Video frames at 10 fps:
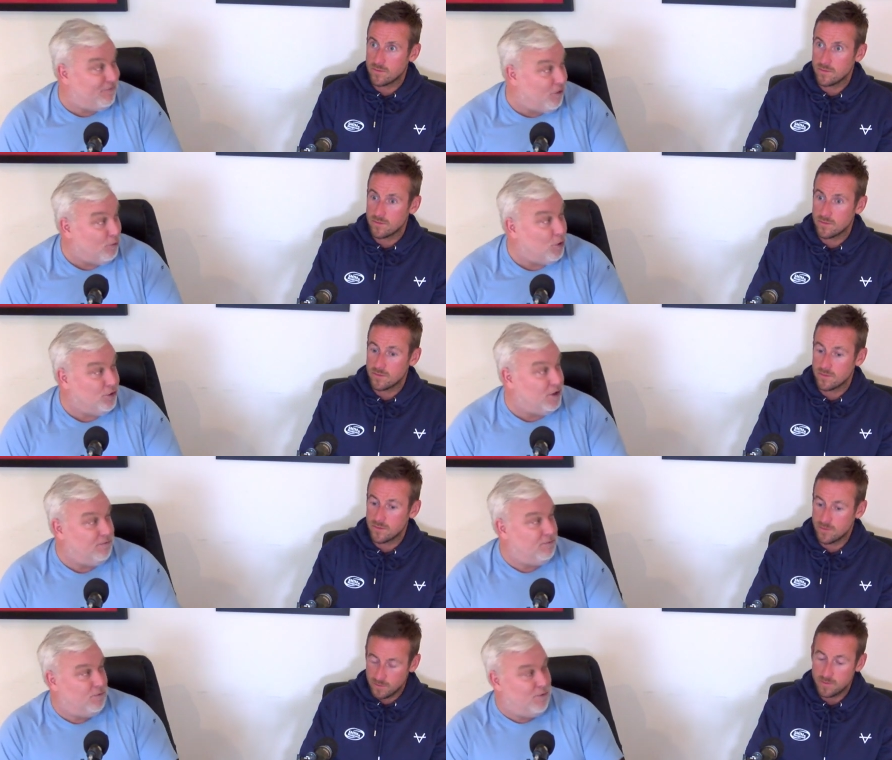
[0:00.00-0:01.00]
Speaker 1: in from London
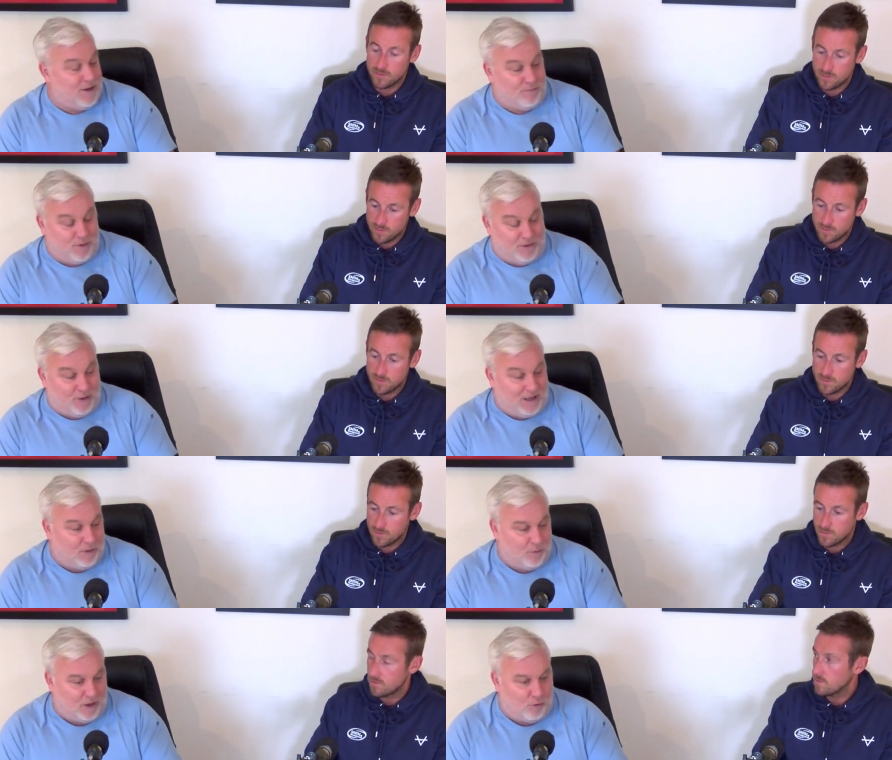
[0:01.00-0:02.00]
mm. with a with, with,
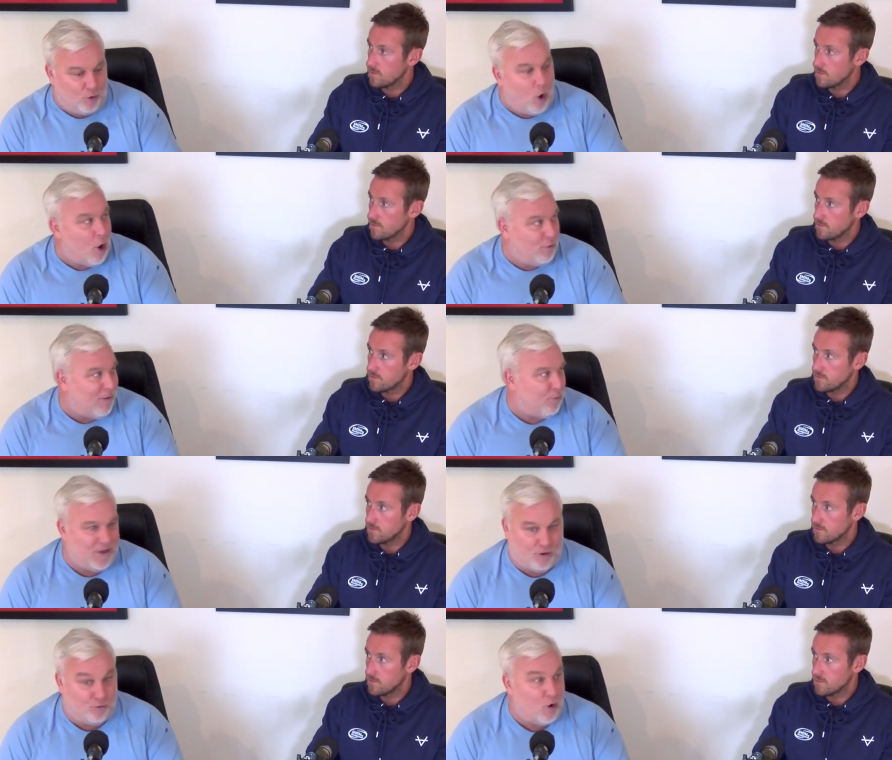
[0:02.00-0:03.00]
a with a raw
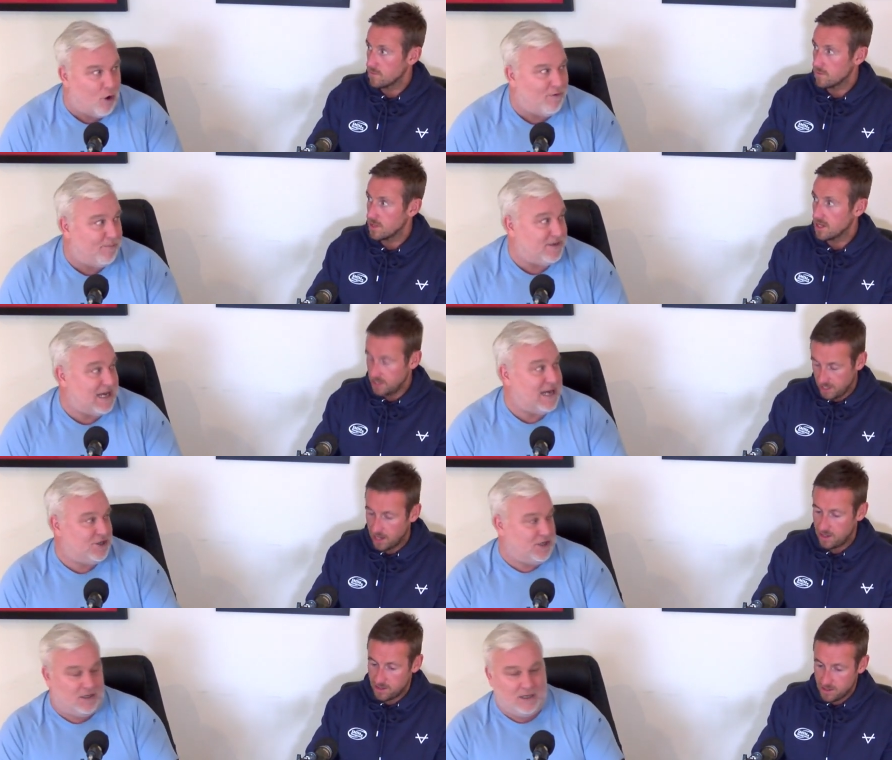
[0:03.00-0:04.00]
with a raw
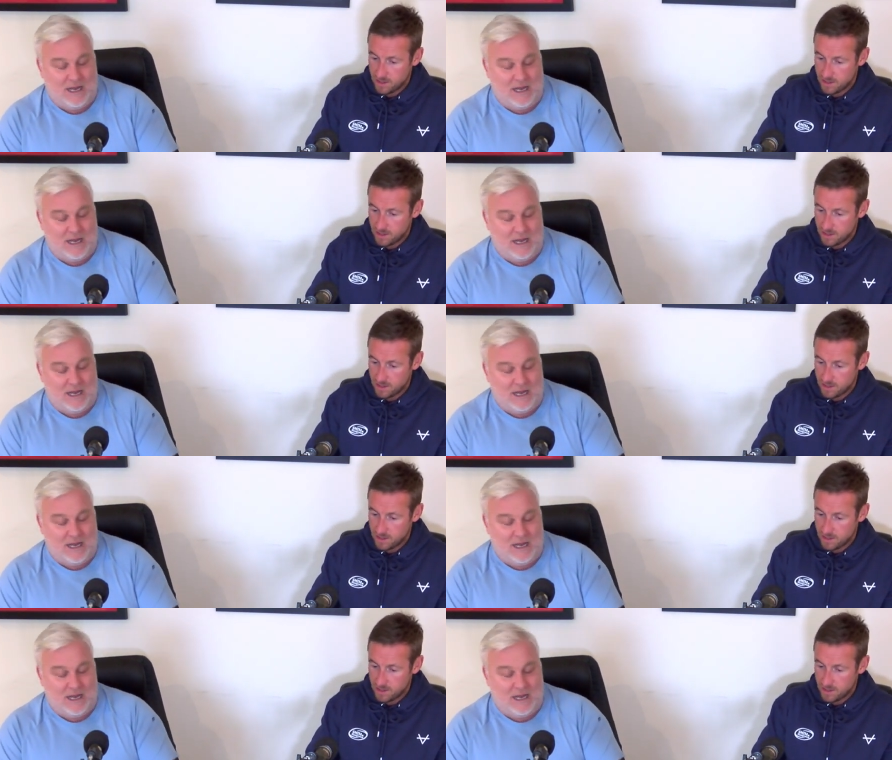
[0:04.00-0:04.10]
reputation.